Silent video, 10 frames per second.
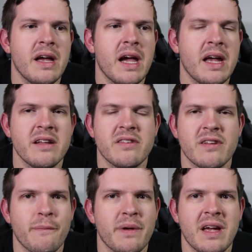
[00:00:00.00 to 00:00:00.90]
And it's
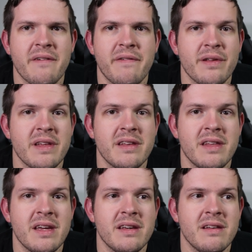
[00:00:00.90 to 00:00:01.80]
something I feel
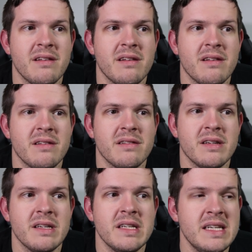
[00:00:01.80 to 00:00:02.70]
that
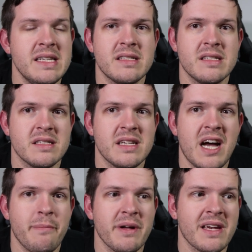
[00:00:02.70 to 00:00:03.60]
needs to
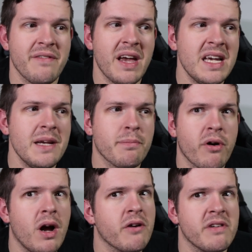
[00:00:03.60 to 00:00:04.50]
stop. Like, if any
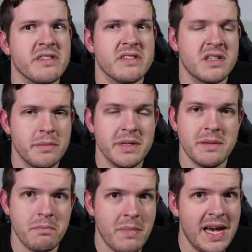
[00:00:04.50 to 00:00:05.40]
progress is going to be
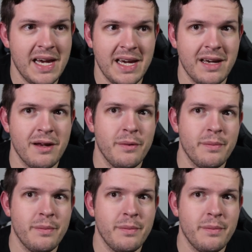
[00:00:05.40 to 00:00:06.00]
made